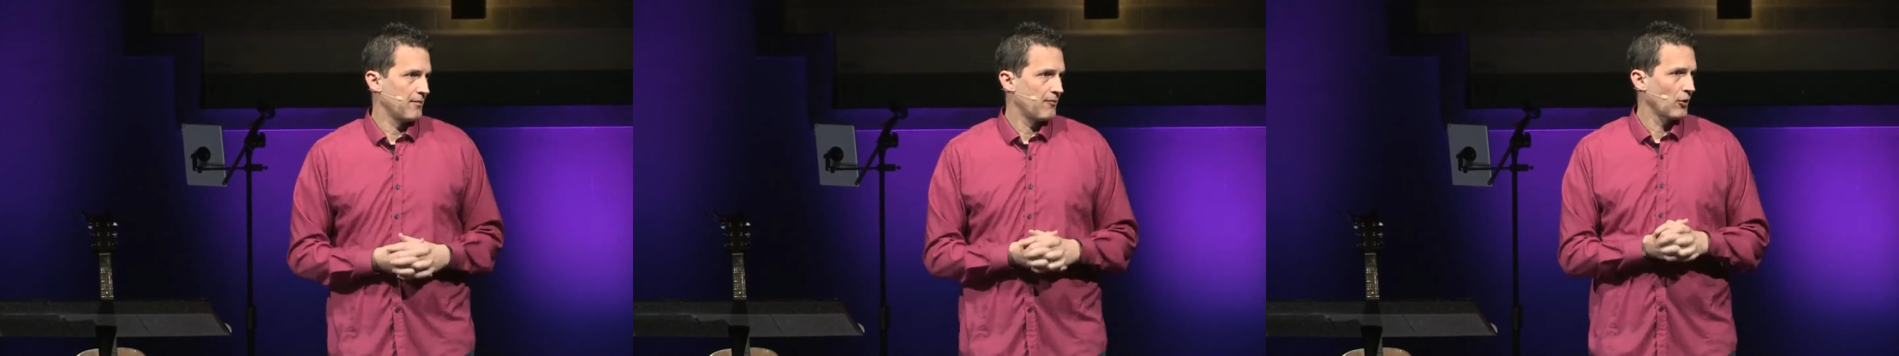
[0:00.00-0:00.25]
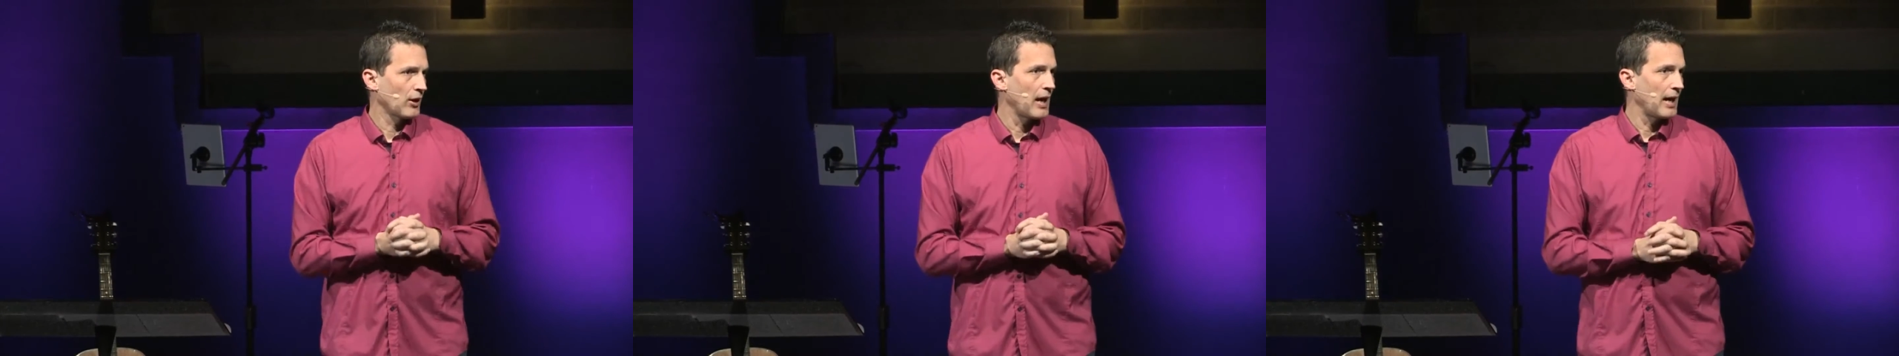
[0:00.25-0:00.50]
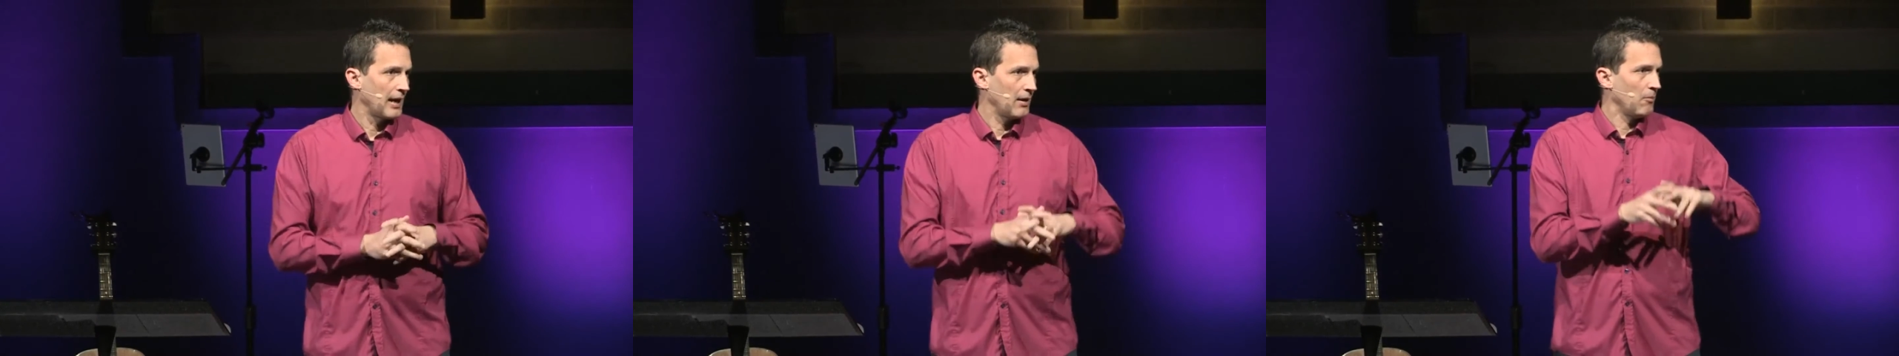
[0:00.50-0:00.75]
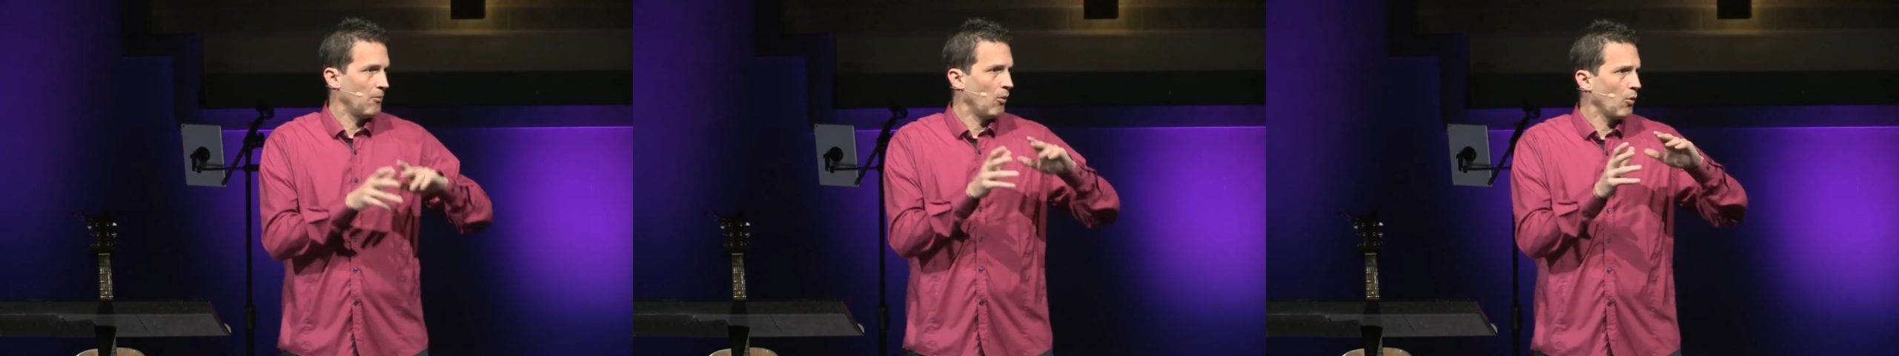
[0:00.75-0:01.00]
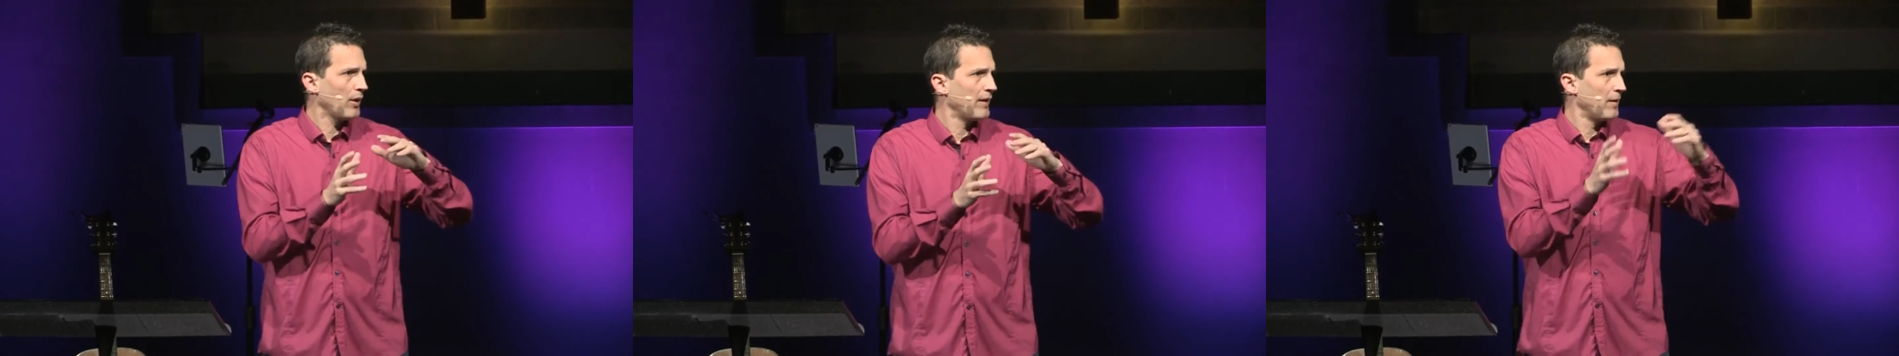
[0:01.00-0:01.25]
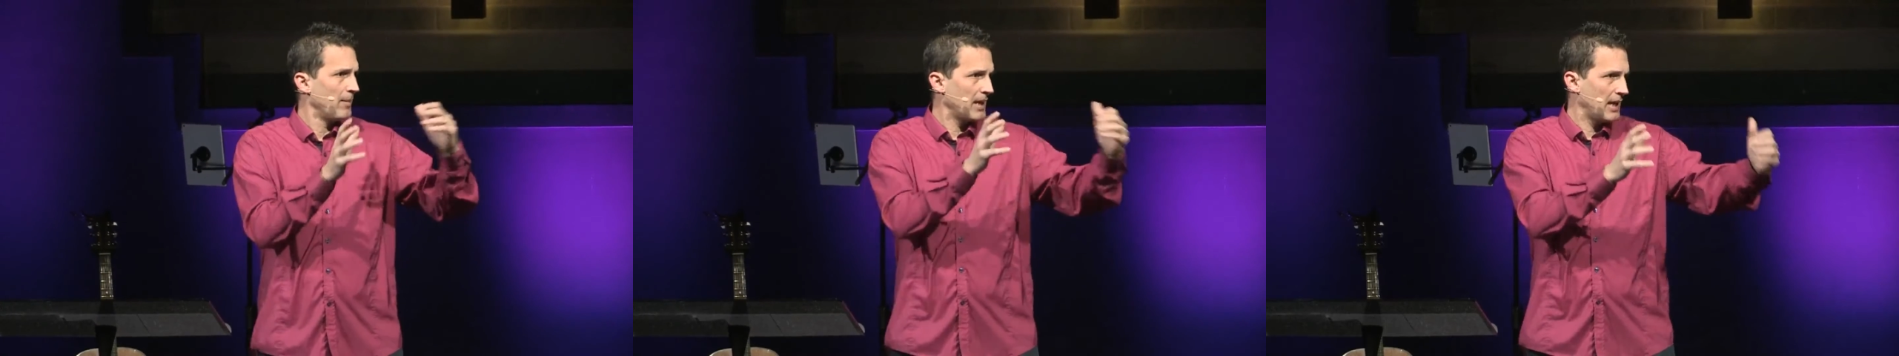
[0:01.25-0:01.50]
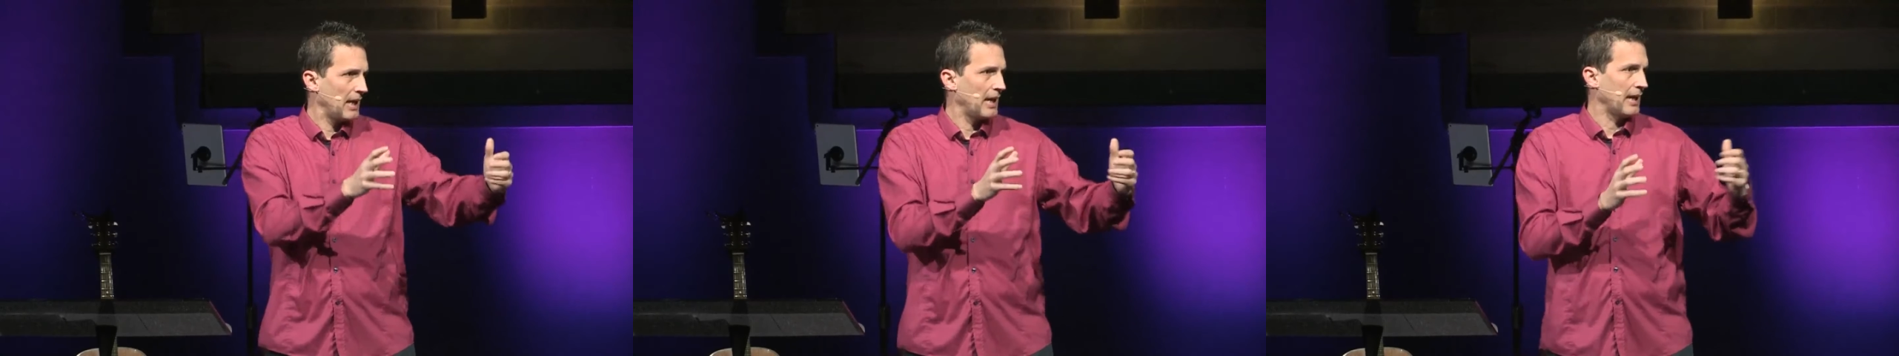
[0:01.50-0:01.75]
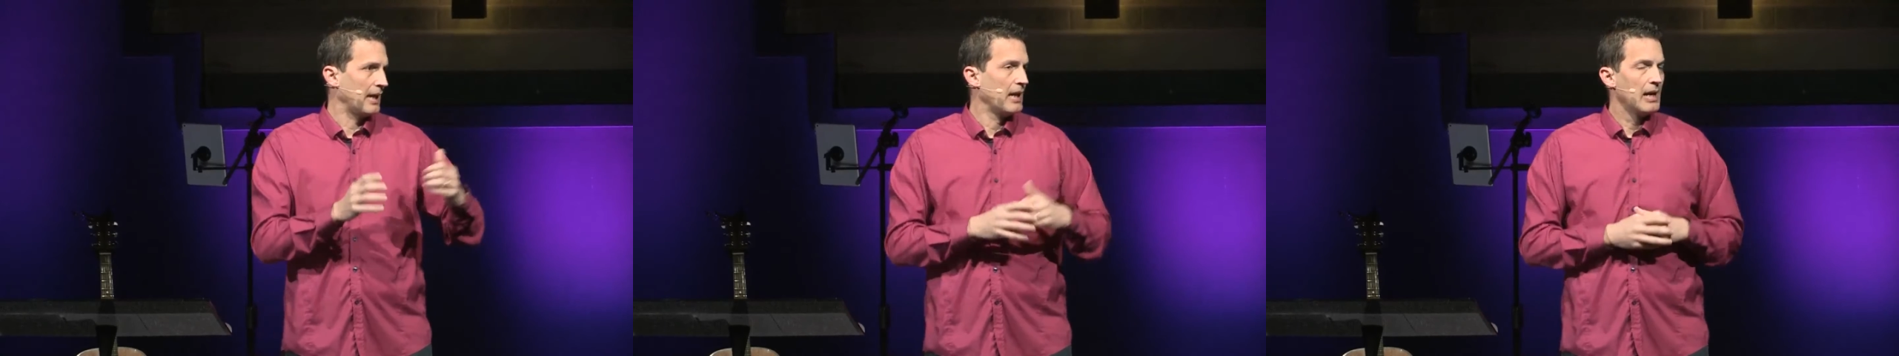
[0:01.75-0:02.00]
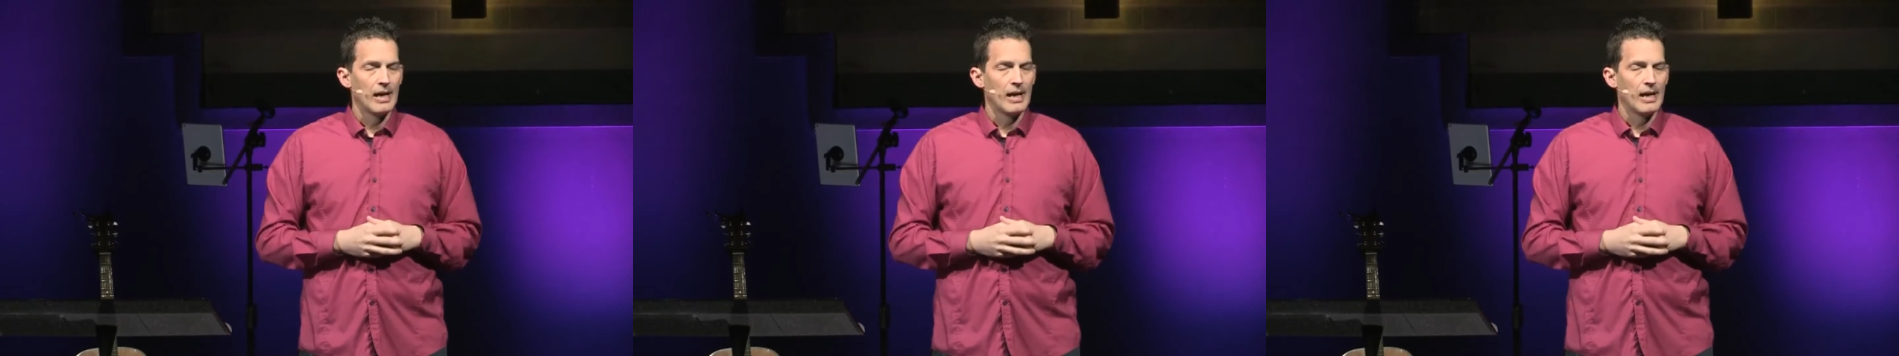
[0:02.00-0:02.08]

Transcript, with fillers: for God more in the beginning